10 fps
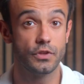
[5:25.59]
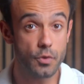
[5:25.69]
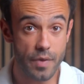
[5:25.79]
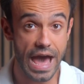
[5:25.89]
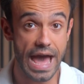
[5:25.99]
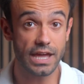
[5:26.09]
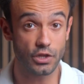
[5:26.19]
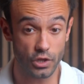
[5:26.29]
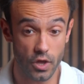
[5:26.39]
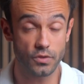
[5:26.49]
You pack
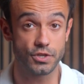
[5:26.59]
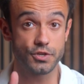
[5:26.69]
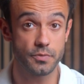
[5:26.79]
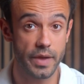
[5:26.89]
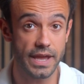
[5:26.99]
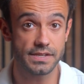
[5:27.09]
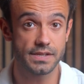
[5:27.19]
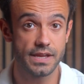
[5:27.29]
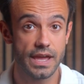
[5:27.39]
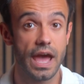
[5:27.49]
and load at your pace,
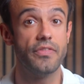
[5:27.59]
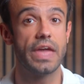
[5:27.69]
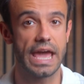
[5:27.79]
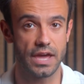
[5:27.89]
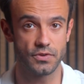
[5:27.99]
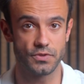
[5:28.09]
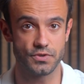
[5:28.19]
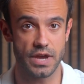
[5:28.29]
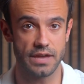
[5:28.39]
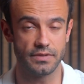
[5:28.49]
and they handle the
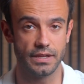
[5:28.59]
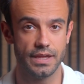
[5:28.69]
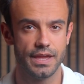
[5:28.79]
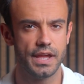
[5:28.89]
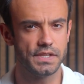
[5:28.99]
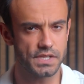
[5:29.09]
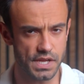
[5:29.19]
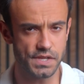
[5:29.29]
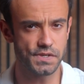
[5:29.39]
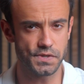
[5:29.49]
driving. It's
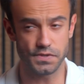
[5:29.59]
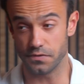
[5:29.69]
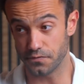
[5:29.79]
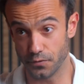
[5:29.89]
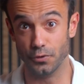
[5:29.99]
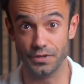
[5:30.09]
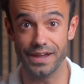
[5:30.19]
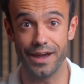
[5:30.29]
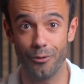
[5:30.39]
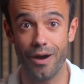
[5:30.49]
easier than full
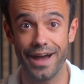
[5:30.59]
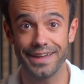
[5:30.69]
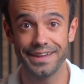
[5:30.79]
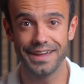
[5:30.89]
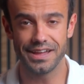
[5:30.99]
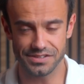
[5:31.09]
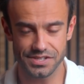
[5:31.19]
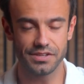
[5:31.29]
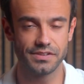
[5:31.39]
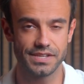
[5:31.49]
DIY and
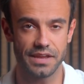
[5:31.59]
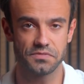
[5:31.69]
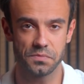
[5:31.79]
still saves